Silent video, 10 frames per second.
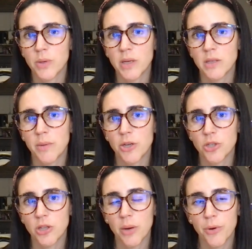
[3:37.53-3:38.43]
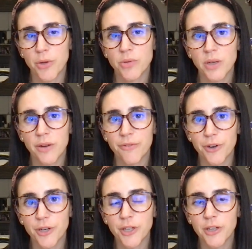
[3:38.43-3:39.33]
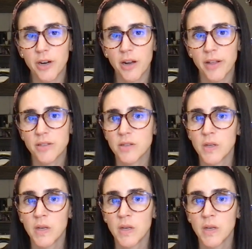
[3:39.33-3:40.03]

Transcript: We need to make sure that we're using it for good. And that's